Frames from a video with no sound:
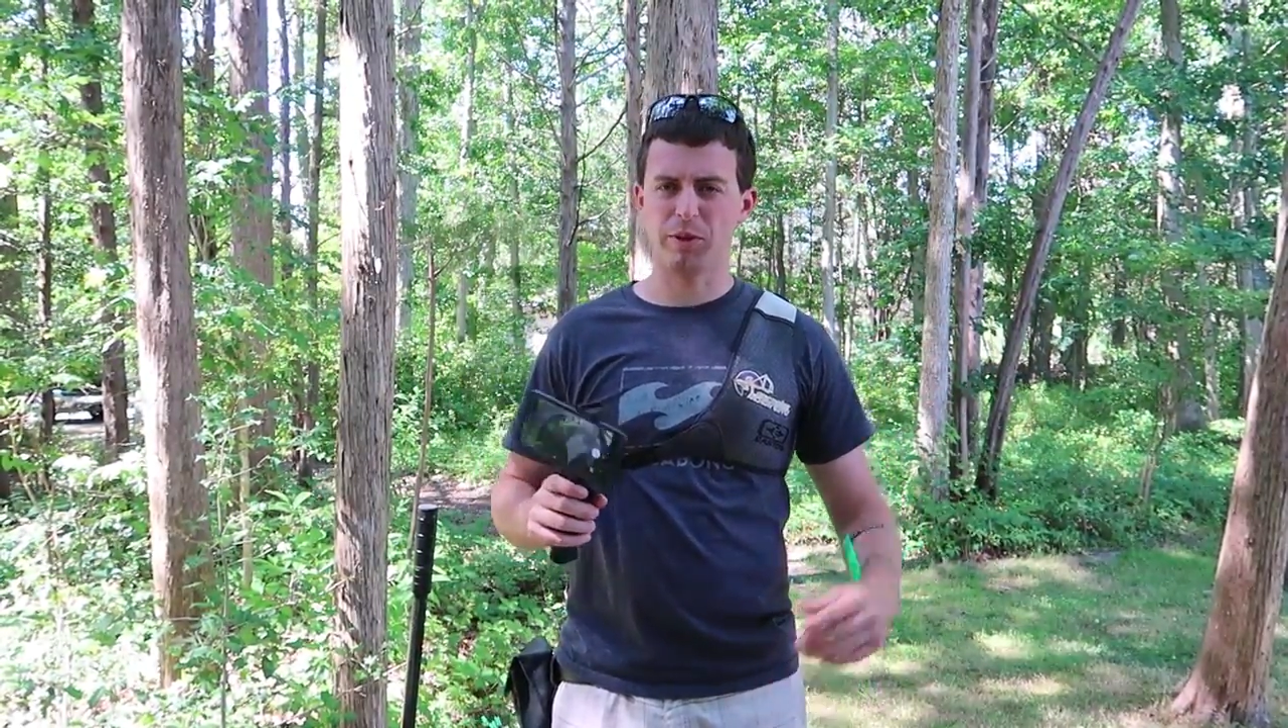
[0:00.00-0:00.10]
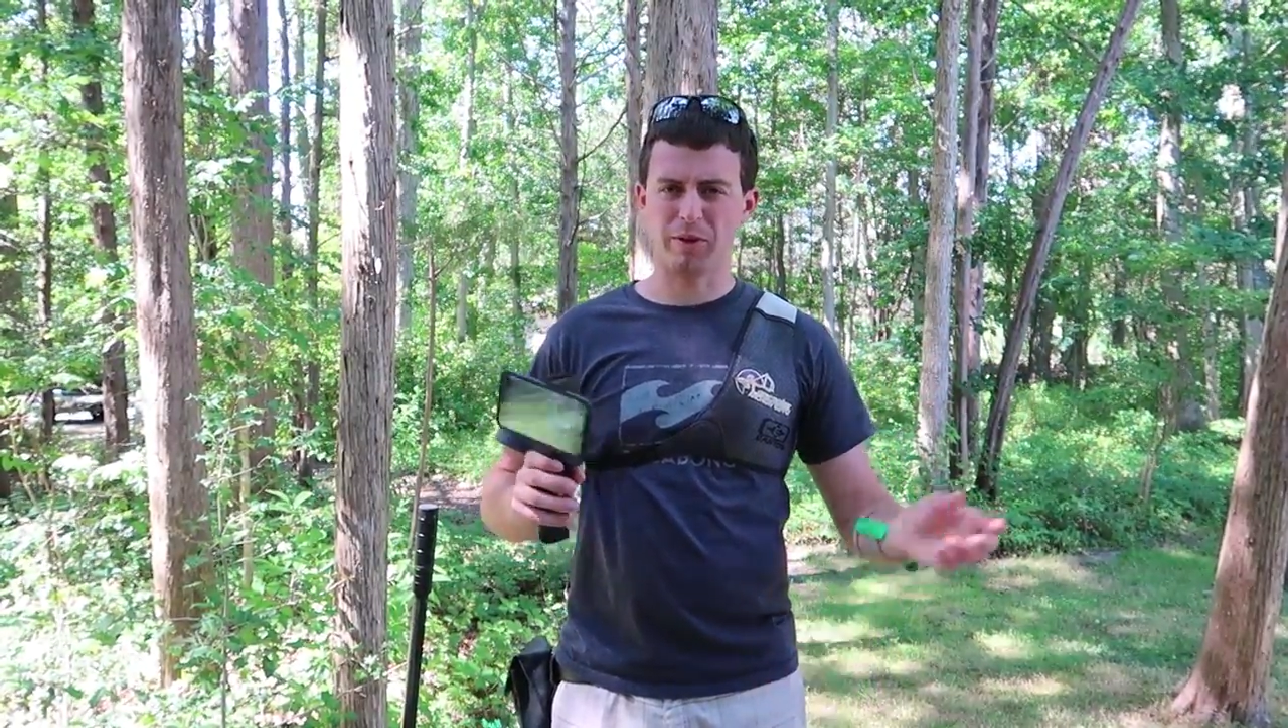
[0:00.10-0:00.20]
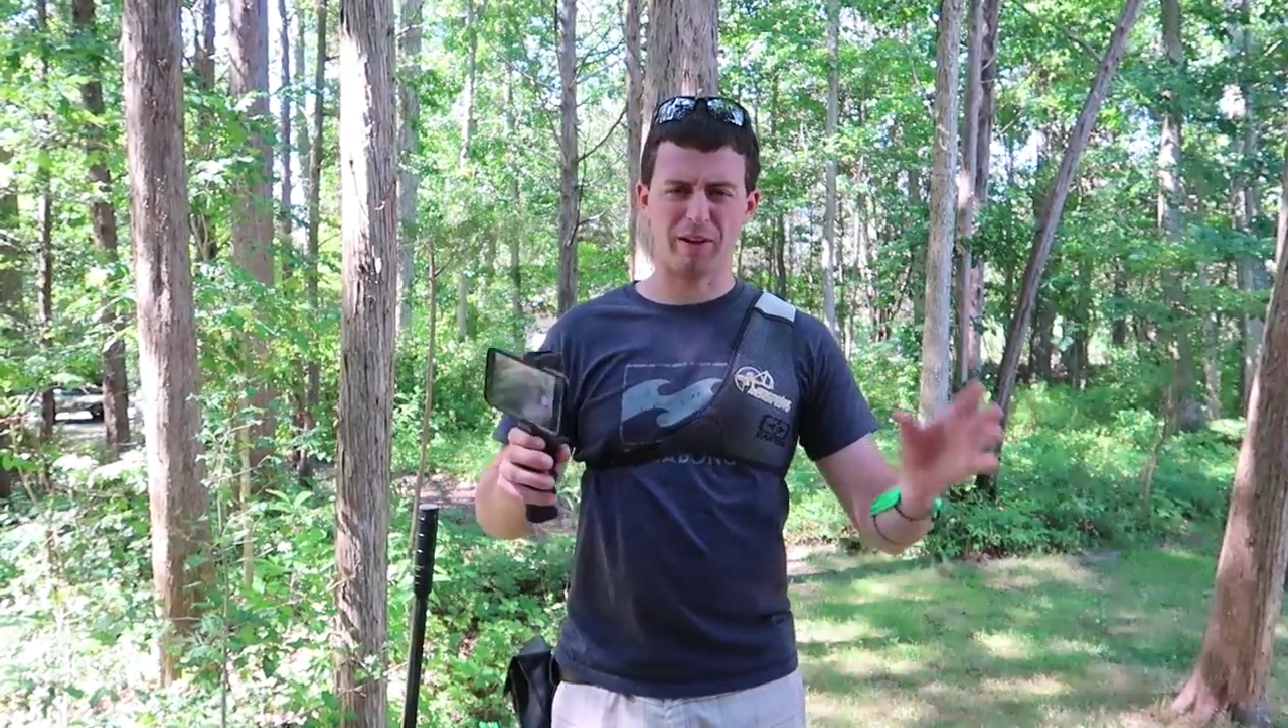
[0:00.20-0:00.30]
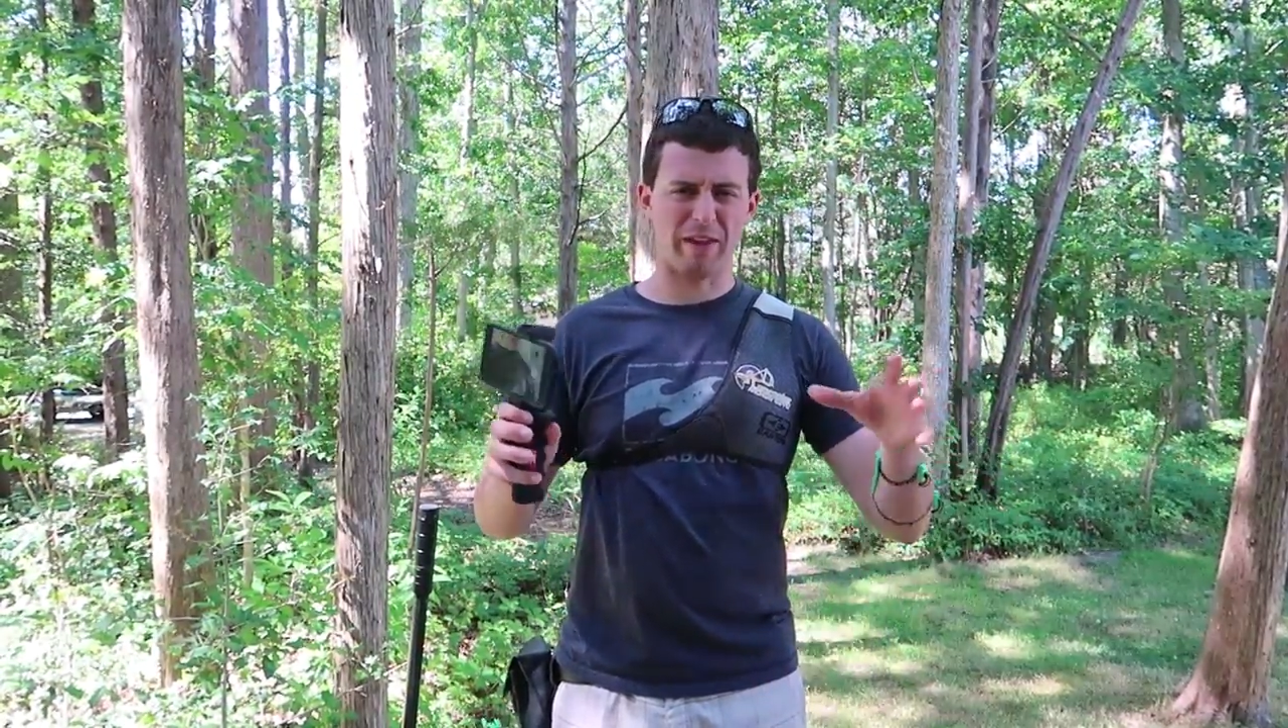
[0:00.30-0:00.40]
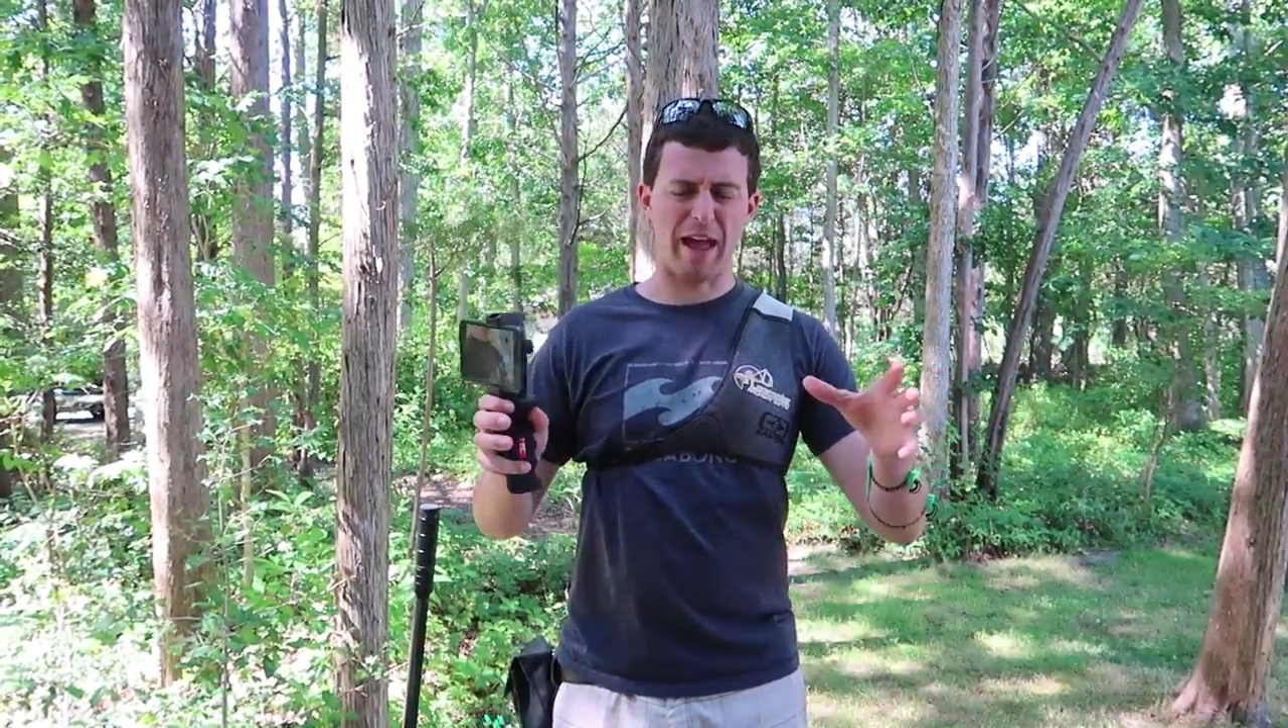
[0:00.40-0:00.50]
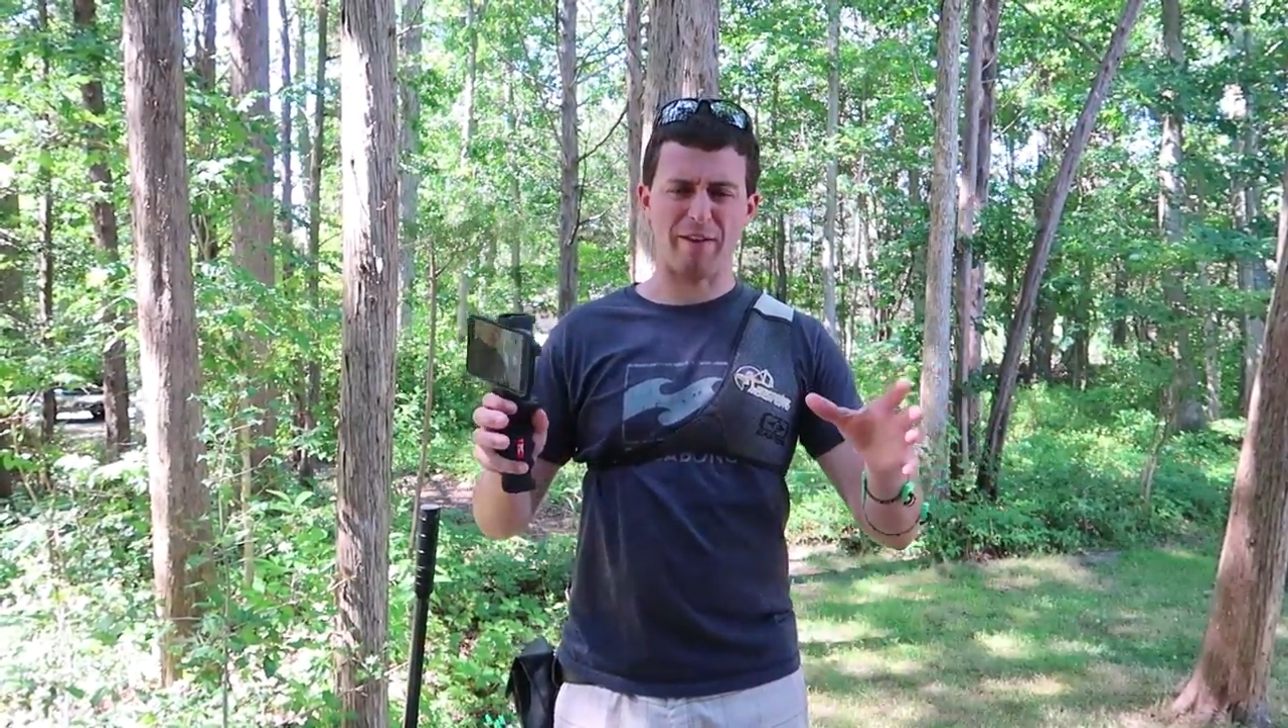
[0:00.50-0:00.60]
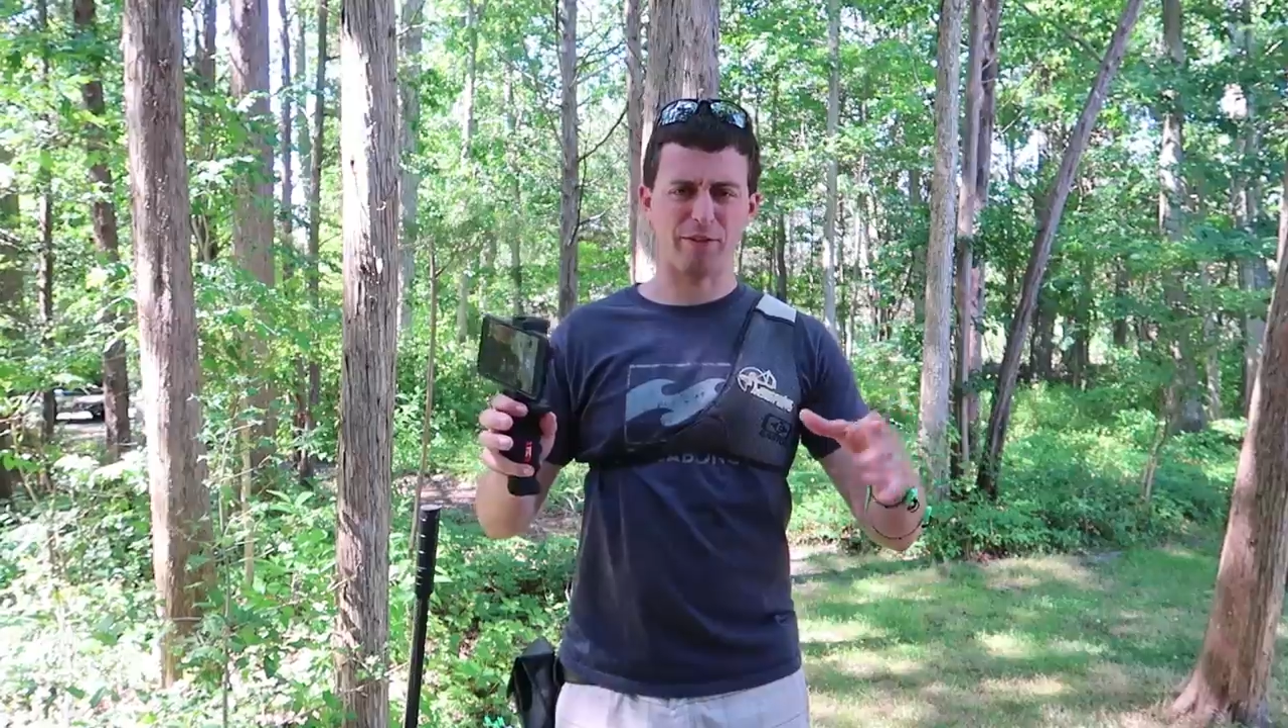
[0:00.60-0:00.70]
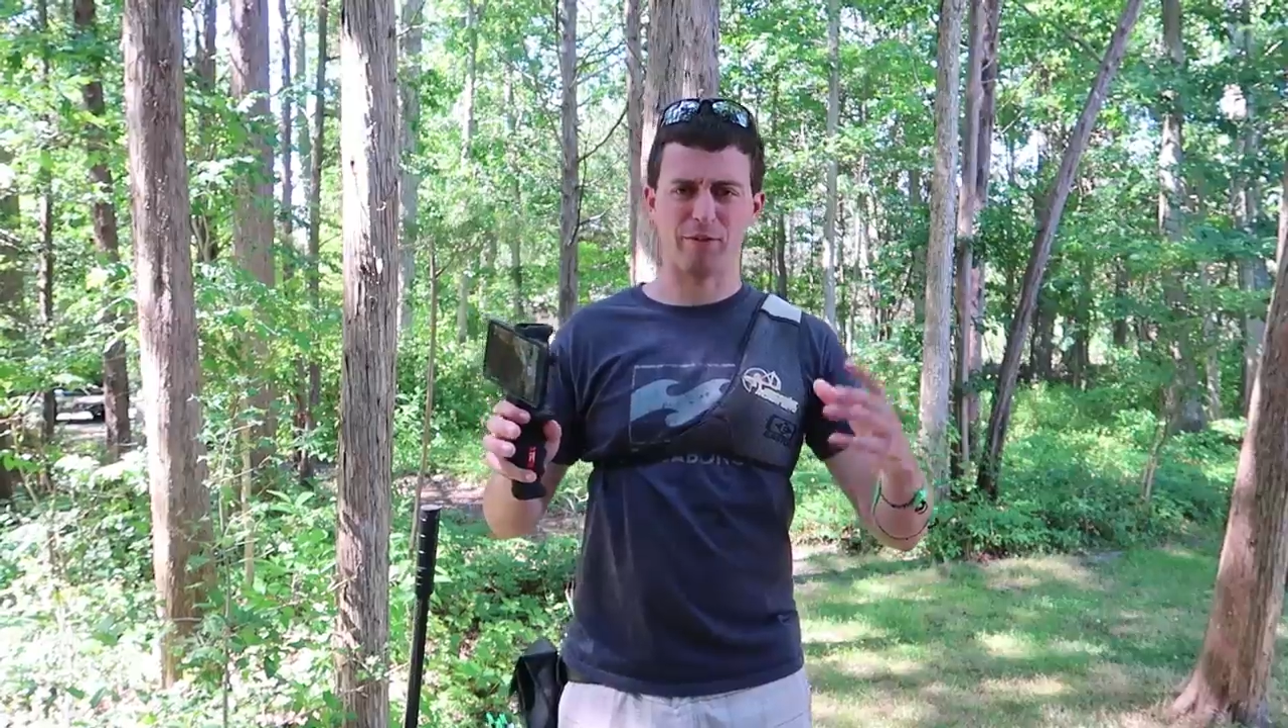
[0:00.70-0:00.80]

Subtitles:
we don't have half